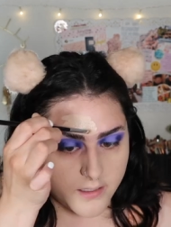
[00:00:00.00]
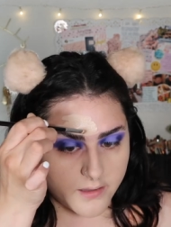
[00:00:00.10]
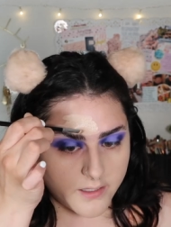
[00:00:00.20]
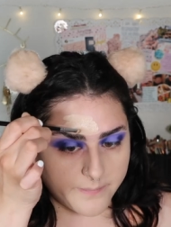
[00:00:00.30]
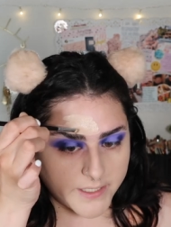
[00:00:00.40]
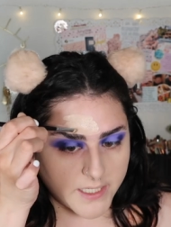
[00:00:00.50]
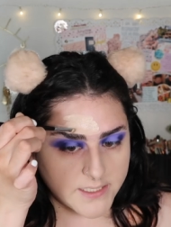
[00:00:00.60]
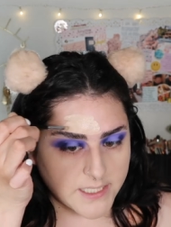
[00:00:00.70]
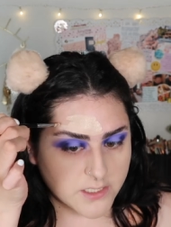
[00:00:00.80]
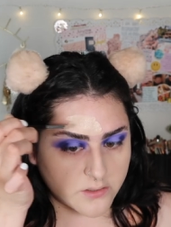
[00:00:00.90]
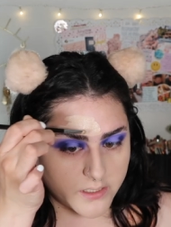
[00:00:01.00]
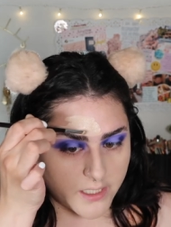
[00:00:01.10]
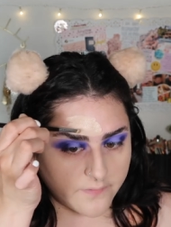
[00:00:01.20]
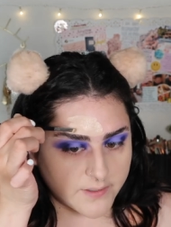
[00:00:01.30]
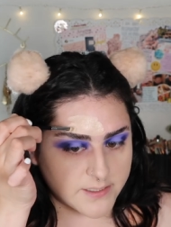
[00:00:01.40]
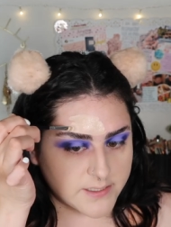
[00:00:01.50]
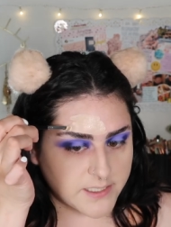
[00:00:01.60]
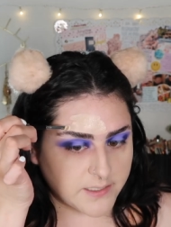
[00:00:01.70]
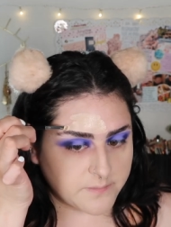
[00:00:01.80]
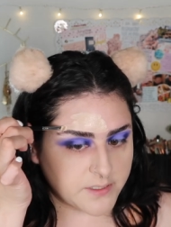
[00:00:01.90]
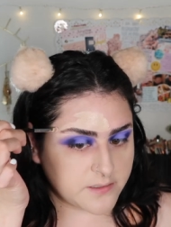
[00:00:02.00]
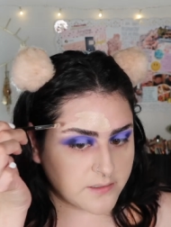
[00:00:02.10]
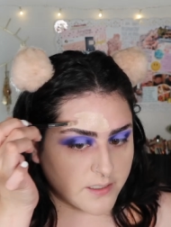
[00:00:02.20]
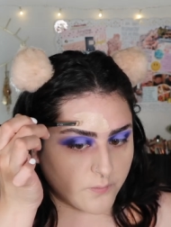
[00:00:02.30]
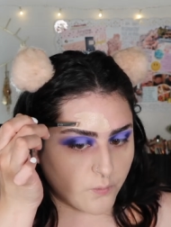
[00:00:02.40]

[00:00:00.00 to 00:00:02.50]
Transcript: The McCanns actually gave a statement